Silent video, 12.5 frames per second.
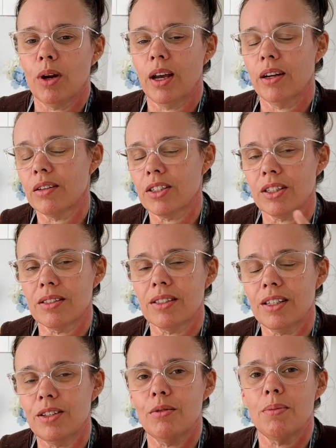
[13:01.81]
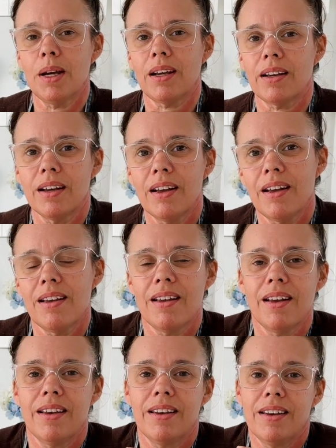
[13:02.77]
and I shall see you back
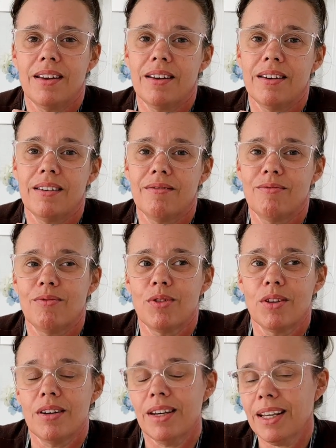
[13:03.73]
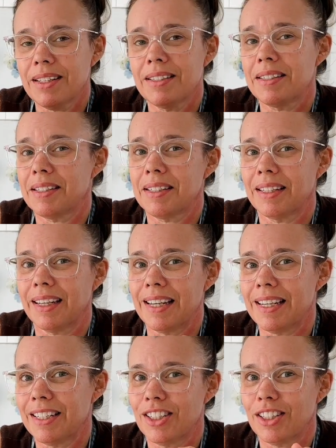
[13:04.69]
in the next
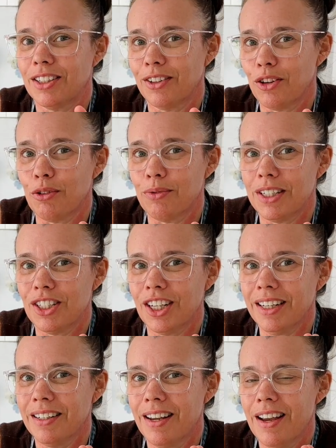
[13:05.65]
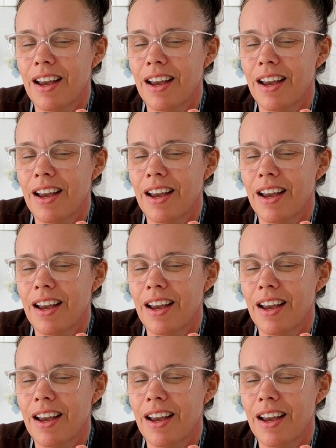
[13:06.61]
cake and coffee chat,